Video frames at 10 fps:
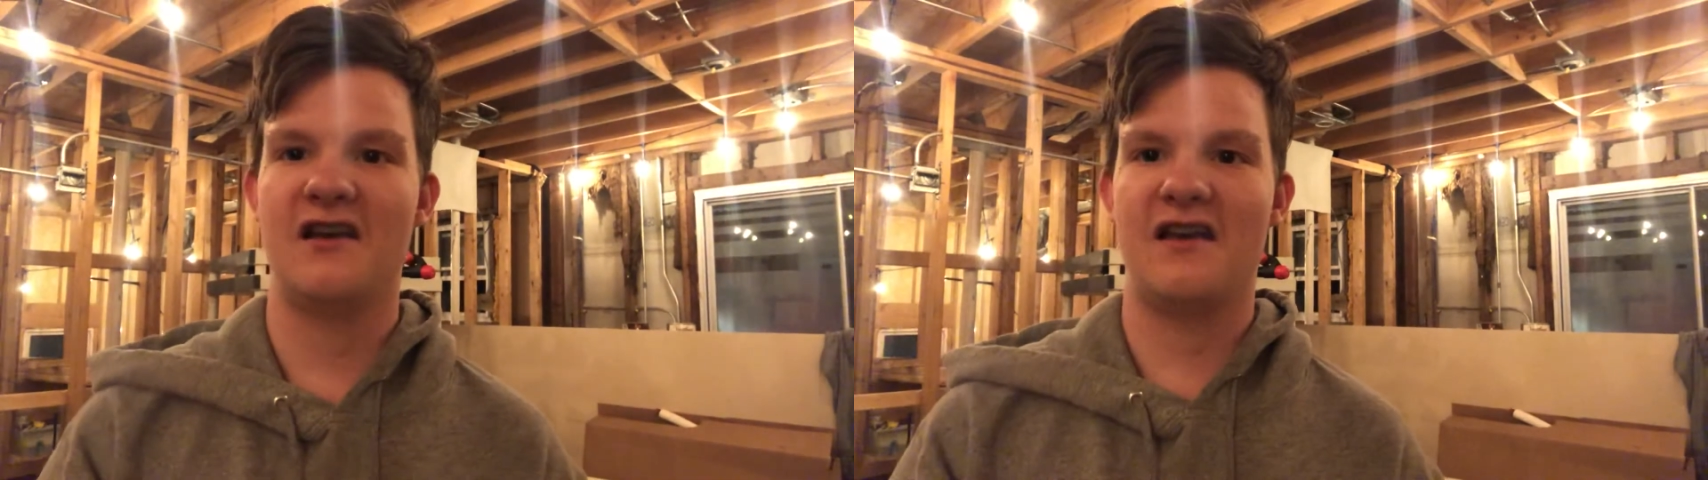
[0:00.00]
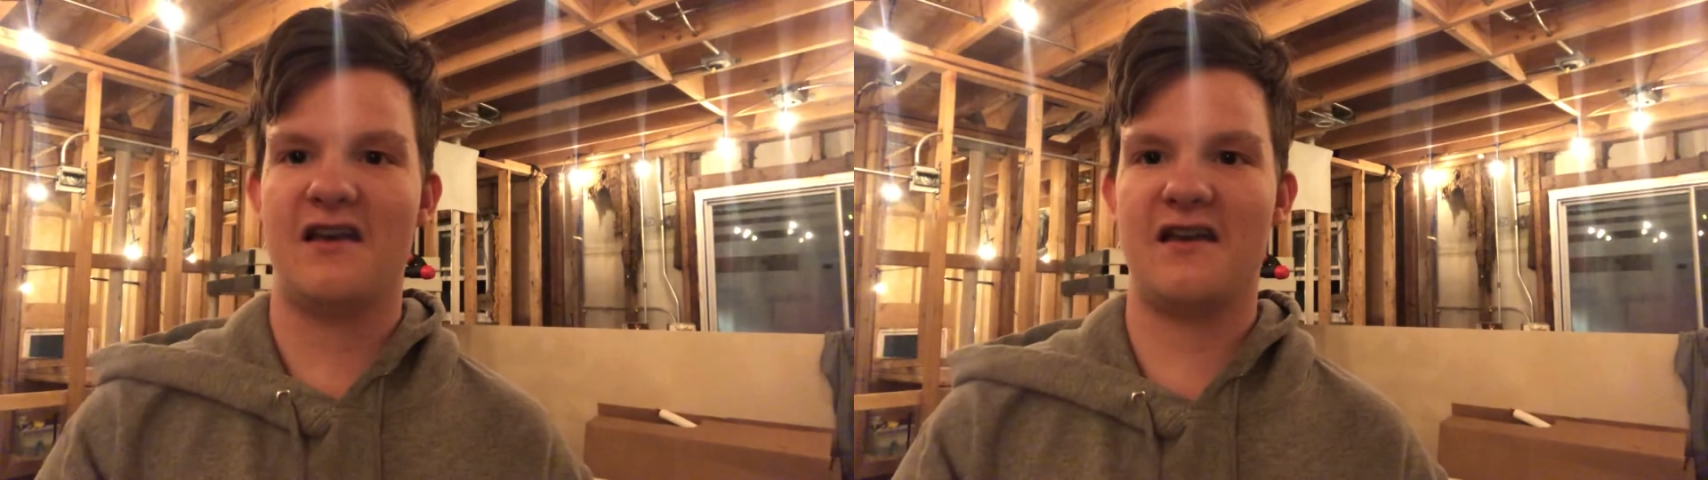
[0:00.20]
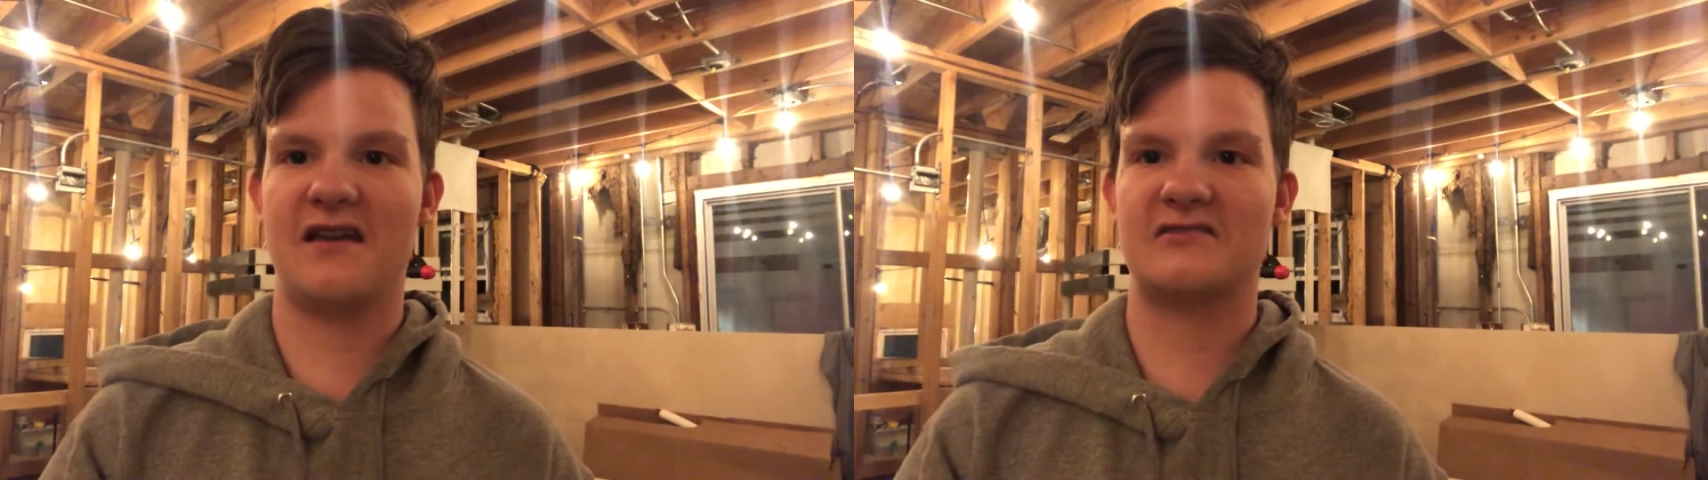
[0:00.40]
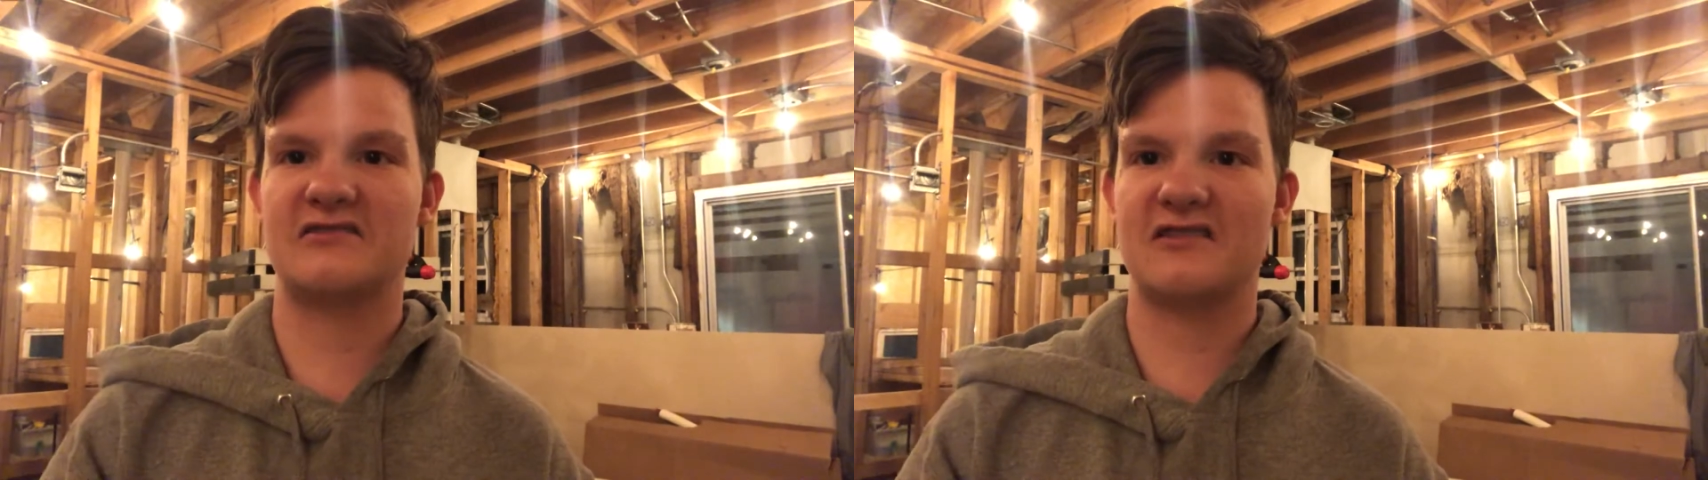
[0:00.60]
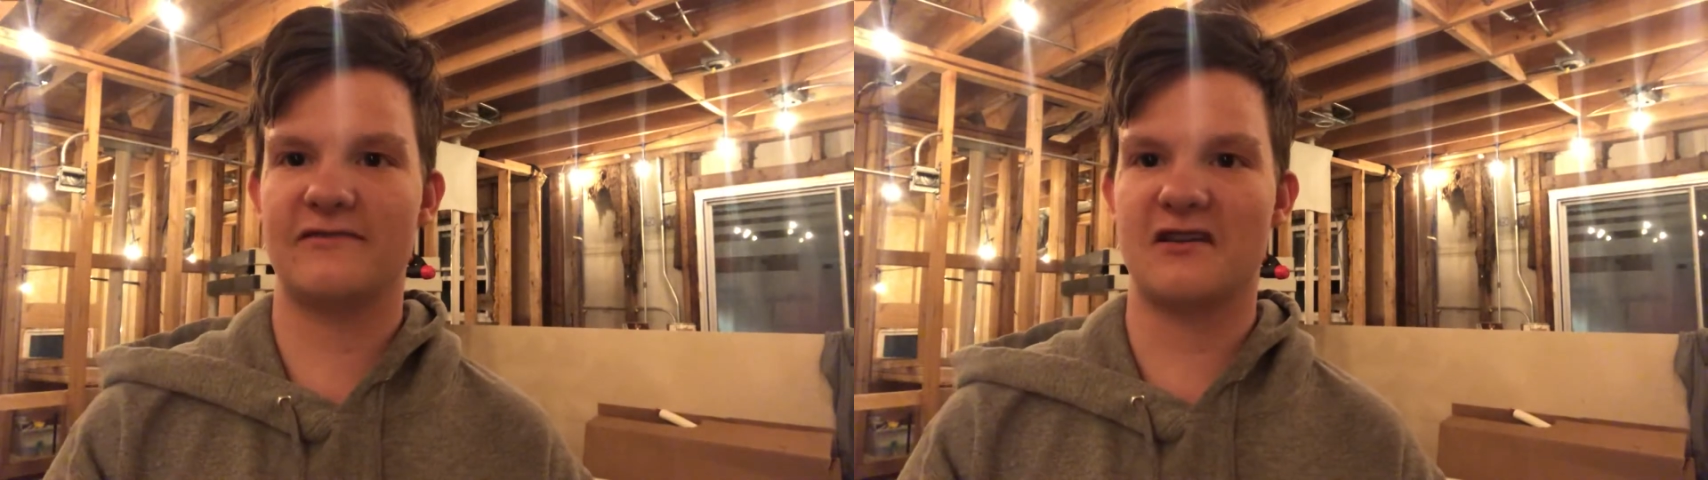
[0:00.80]
and
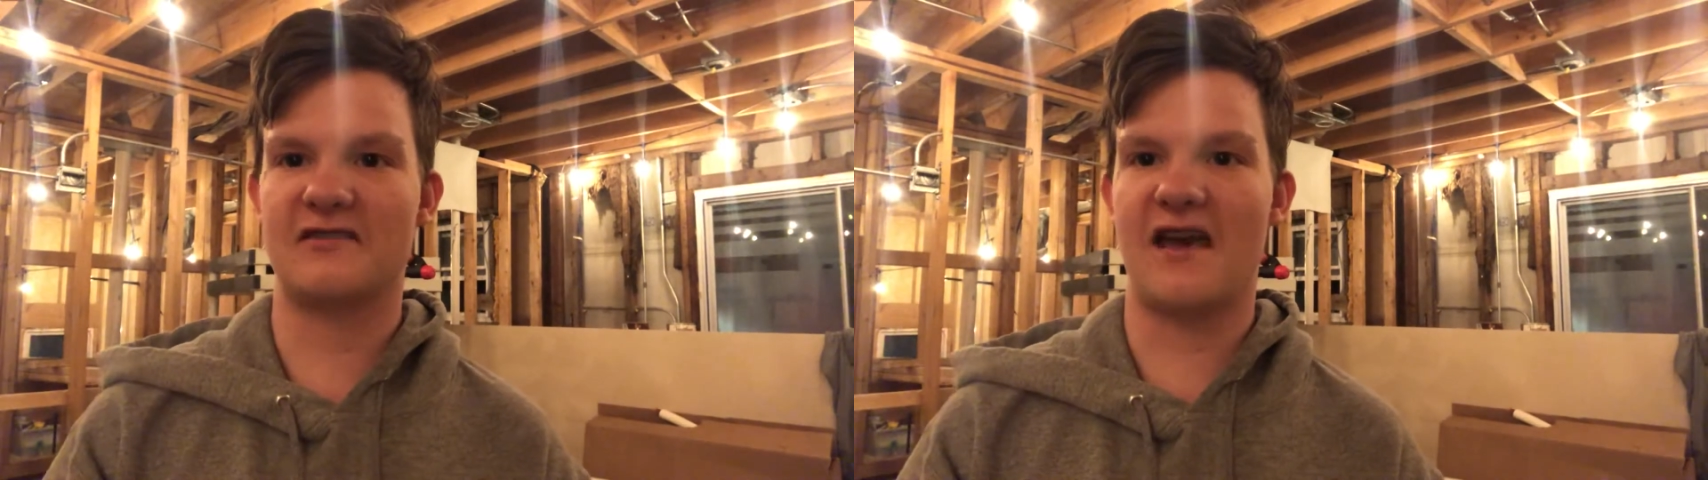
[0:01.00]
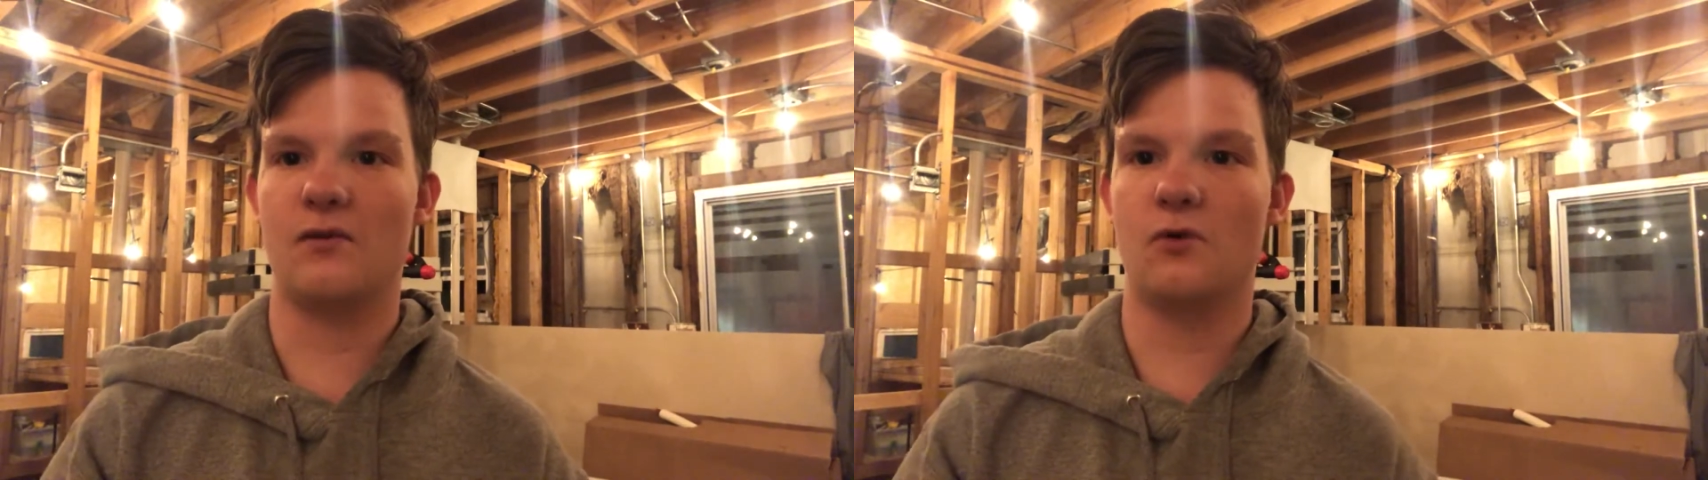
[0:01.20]
stuff like that.